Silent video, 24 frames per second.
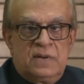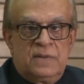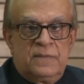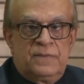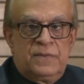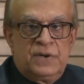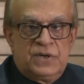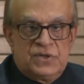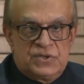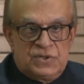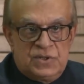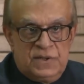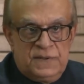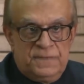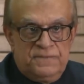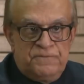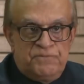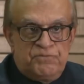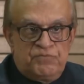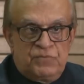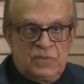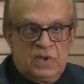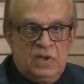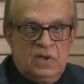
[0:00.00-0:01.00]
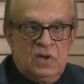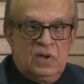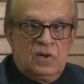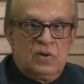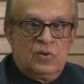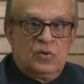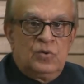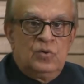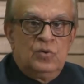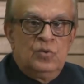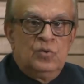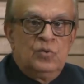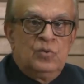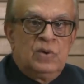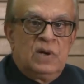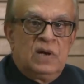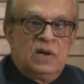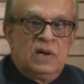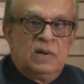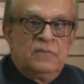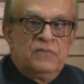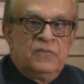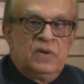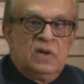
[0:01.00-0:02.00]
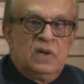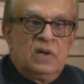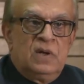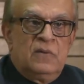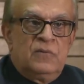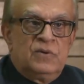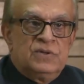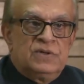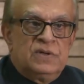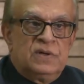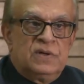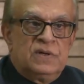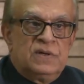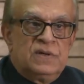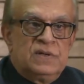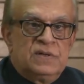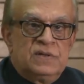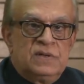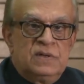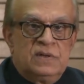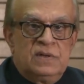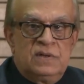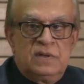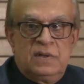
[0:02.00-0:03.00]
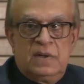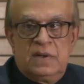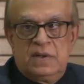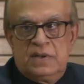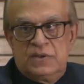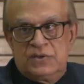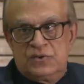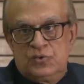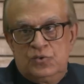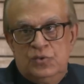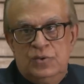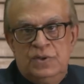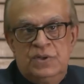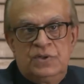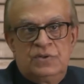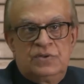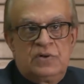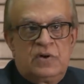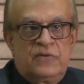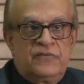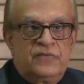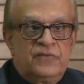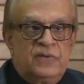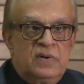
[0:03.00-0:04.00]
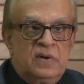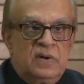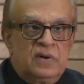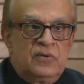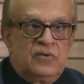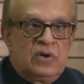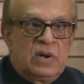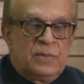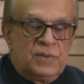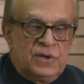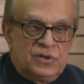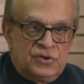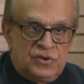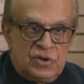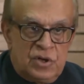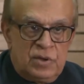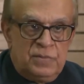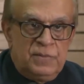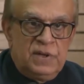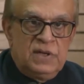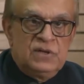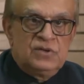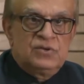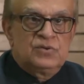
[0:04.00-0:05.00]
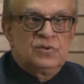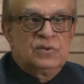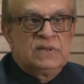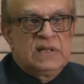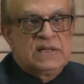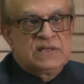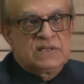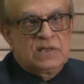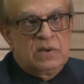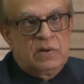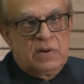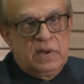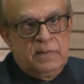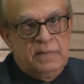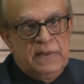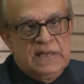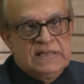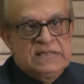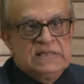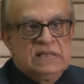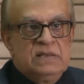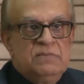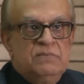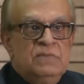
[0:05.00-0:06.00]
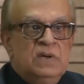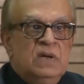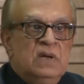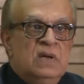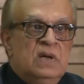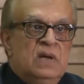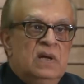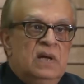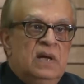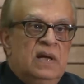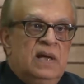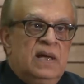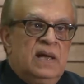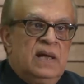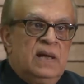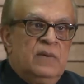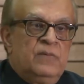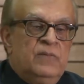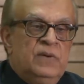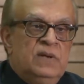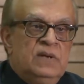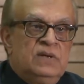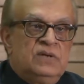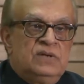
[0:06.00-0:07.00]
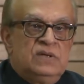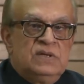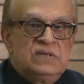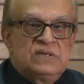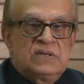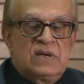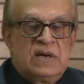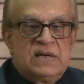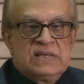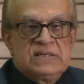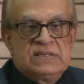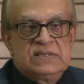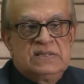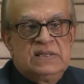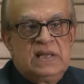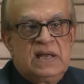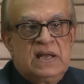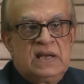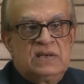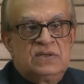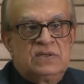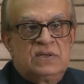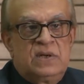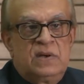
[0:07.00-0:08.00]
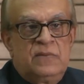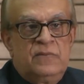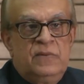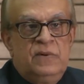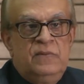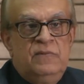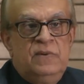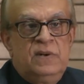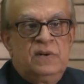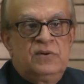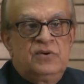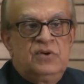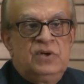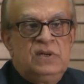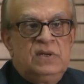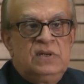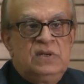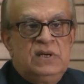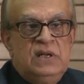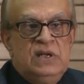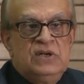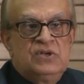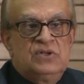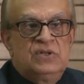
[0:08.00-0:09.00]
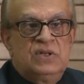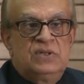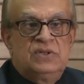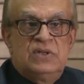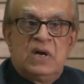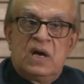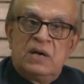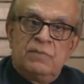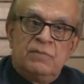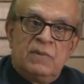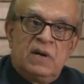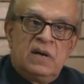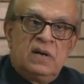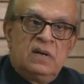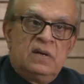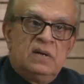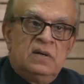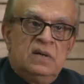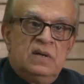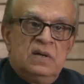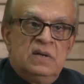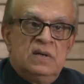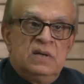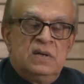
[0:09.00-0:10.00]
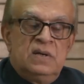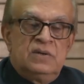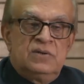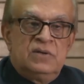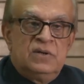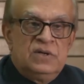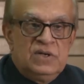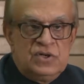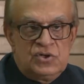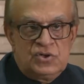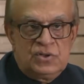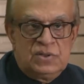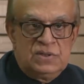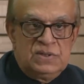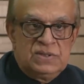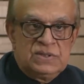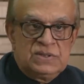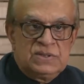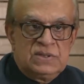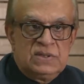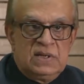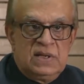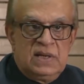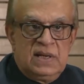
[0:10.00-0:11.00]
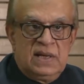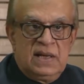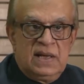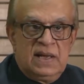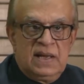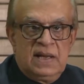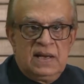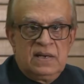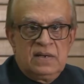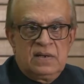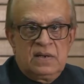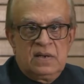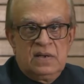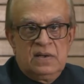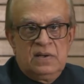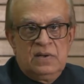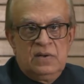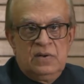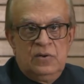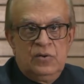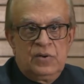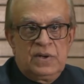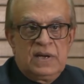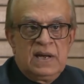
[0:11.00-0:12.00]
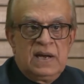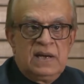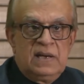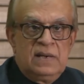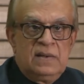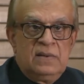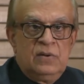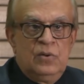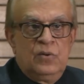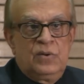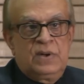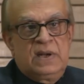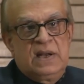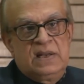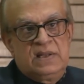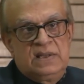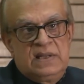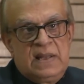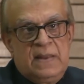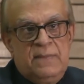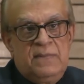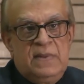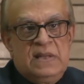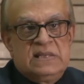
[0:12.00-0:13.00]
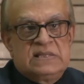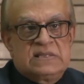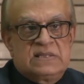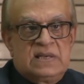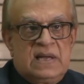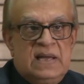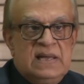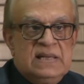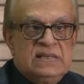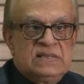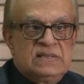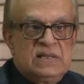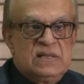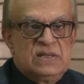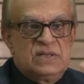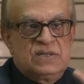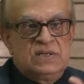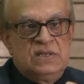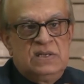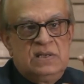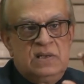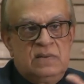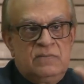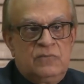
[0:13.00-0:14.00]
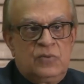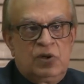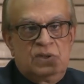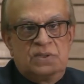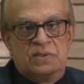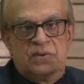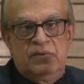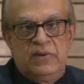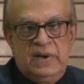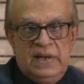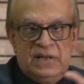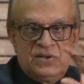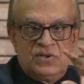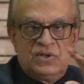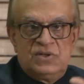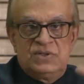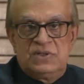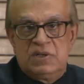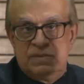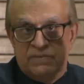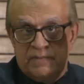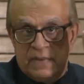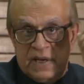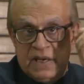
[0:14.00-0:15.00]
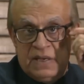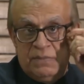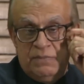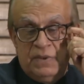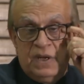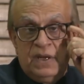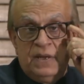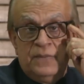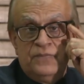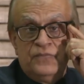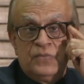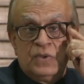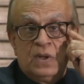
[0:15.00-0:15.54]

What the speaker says: person who was a student of Robert Thurman, so that's how I met him, and we discussed that we will teach the Dharma traditions and look at them and science and see what the relationship might be.